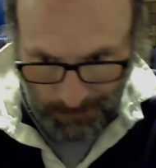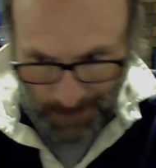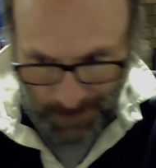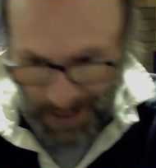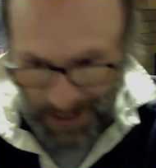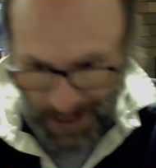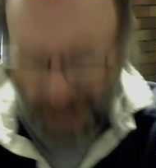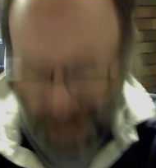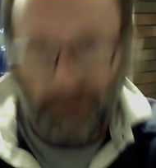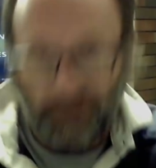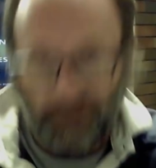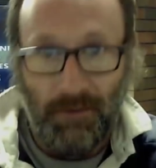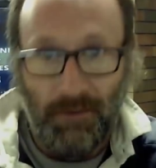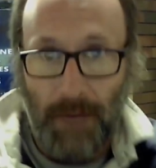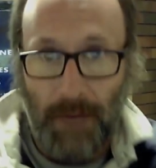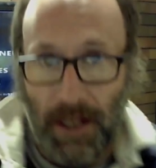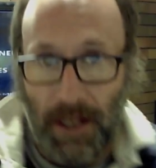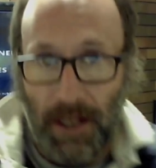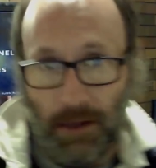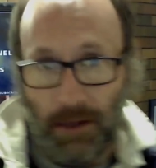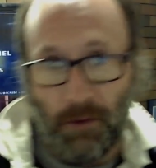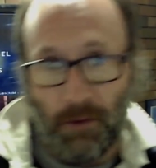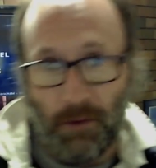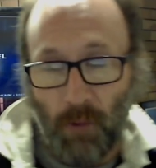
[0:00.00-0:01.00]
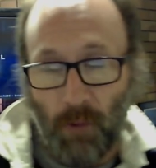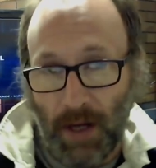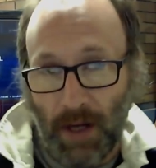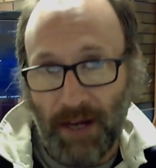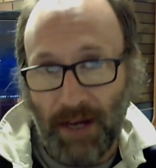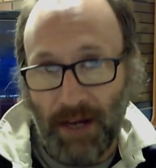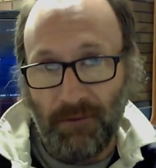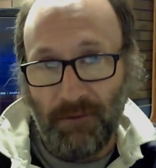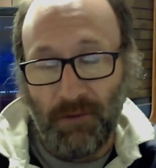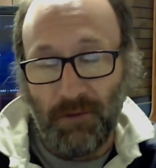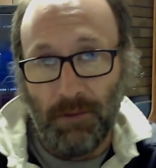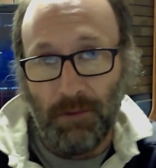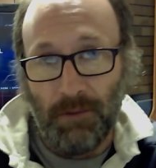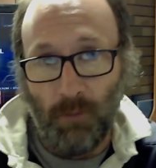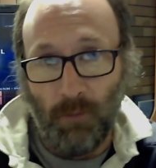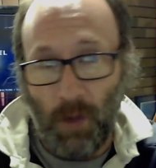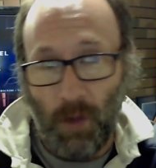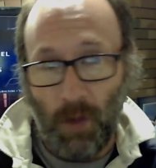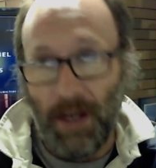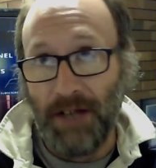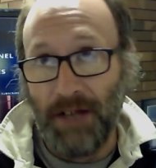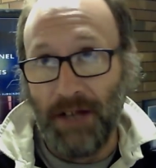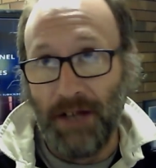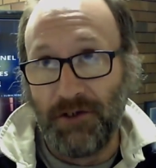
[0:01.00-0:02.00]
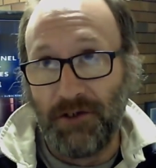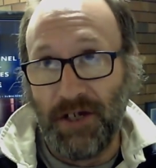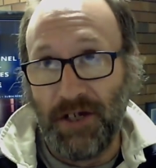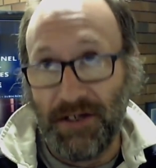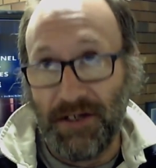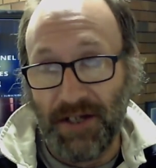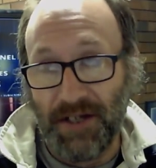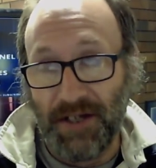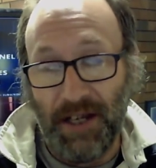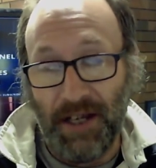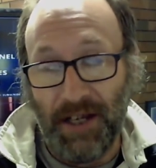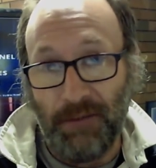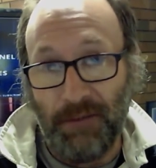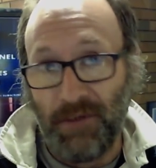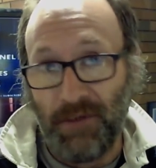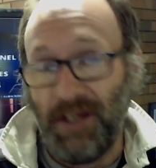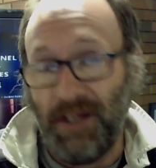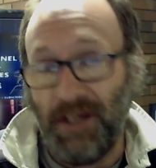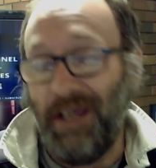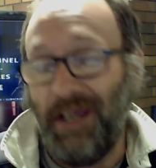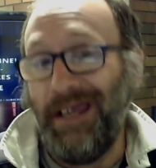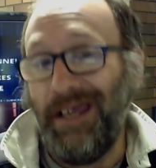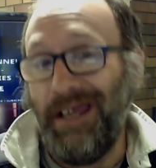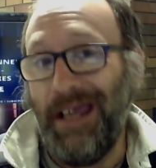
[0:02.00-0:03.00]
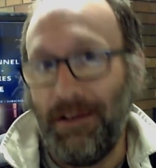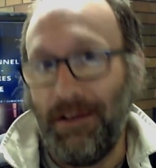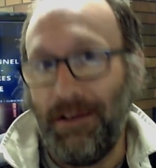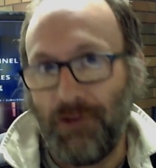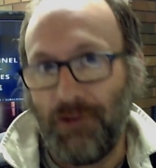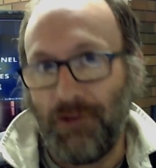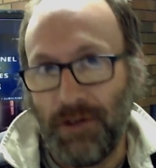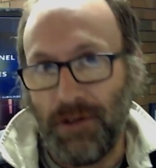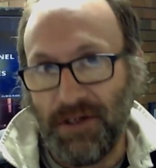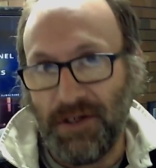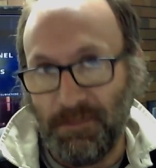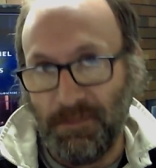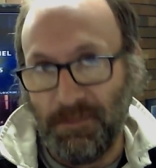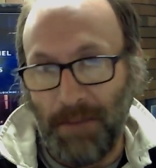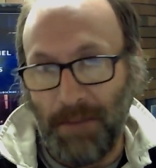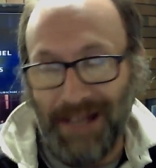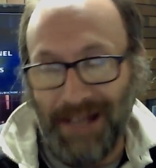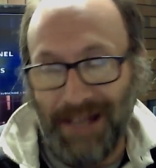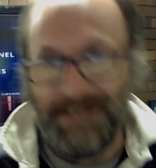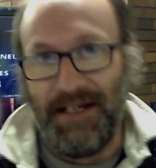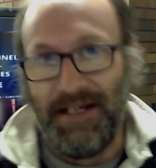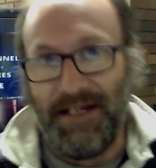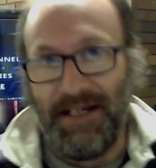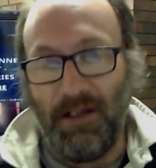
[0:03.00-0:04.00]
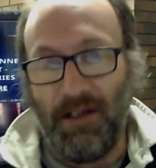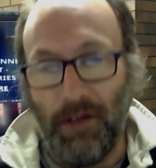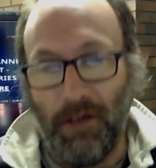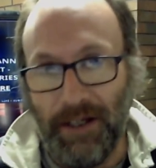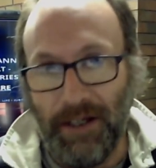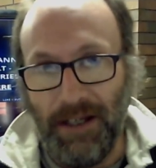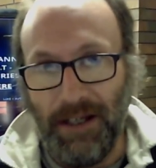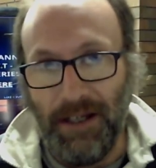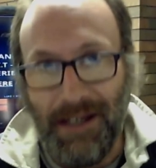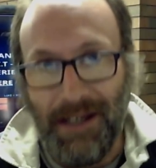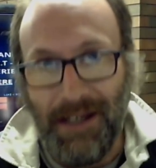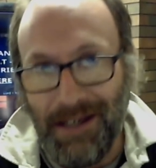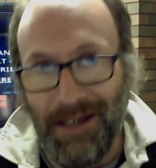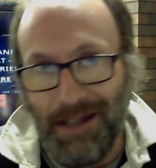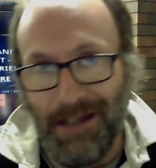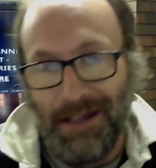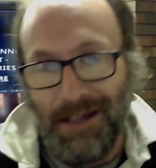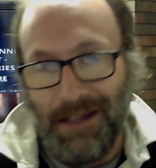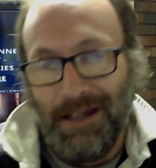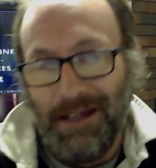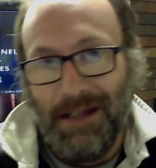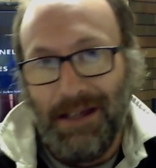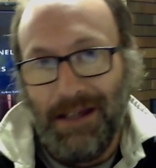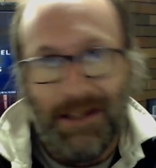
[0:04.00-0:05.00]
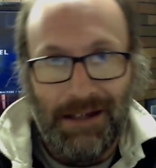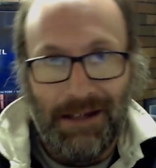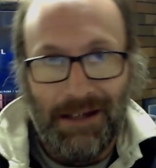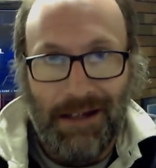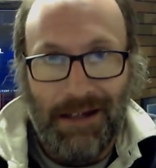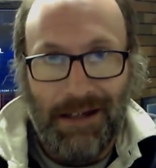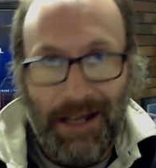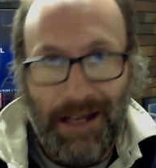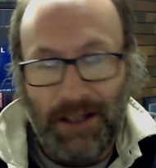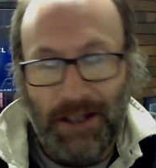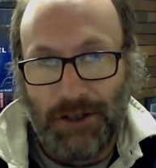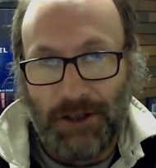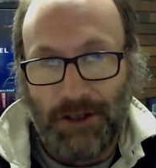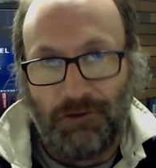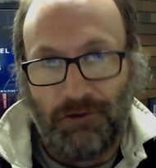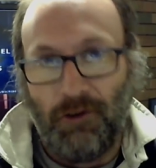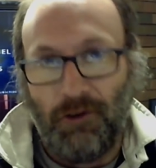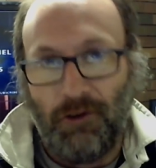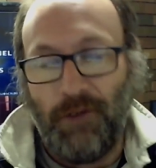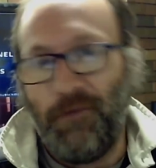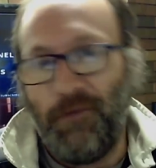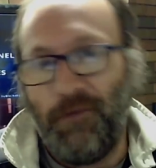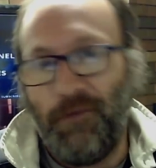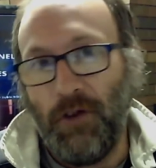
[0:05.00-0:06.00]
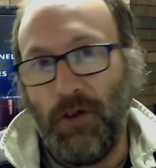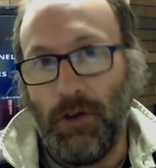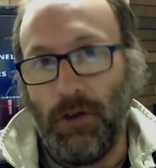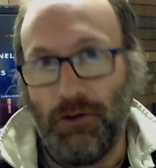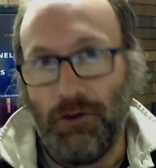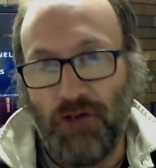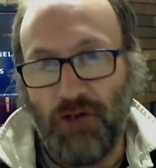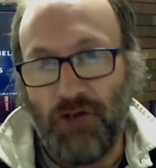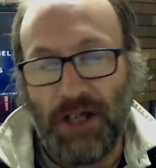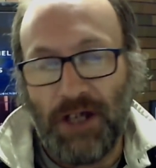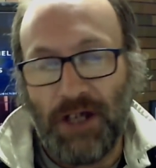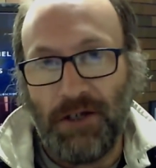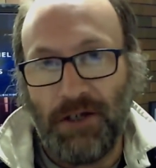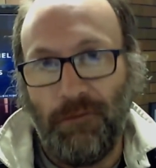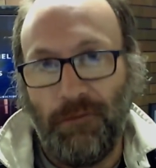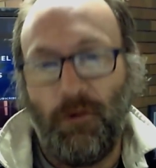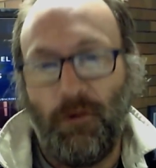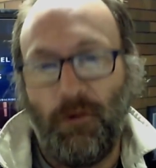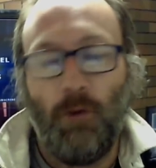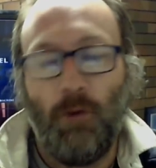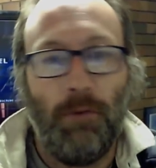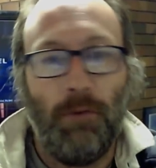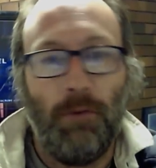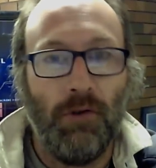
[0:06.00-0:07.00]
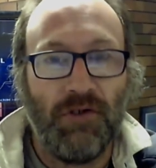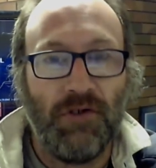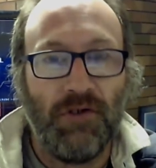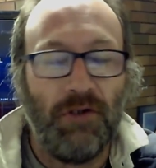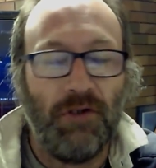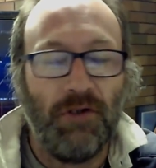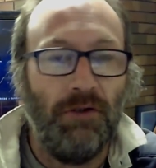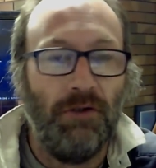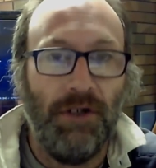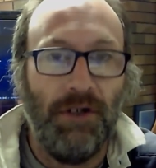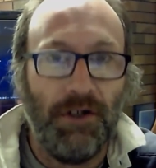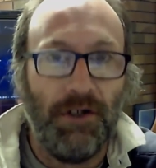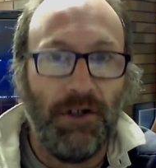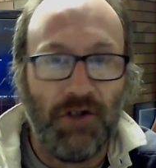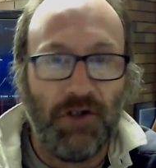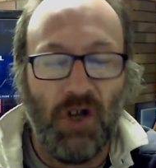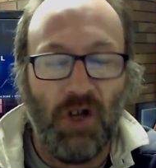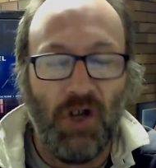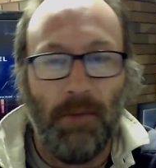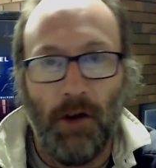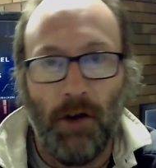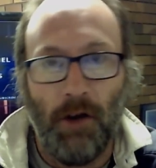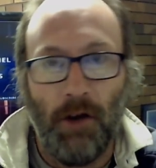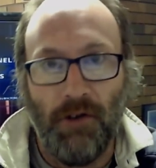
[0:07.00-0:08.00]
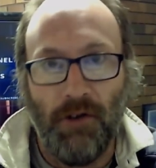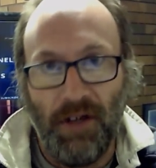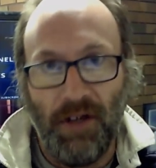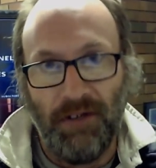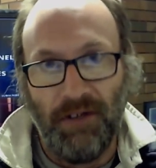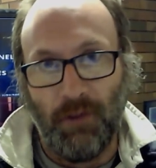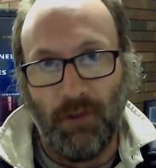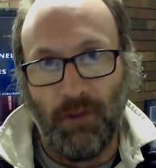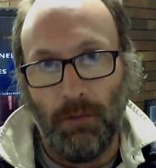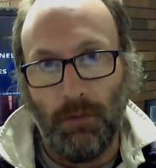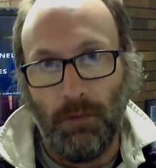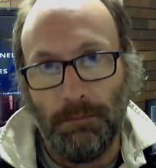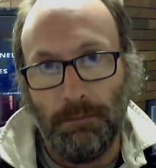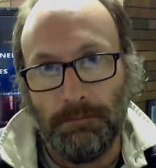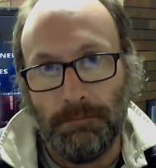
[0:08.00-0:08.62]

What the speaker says: aren't familiar, the 1HDT-FTE engine is basically electronic fuel injected 4.2-litre turbo diesel.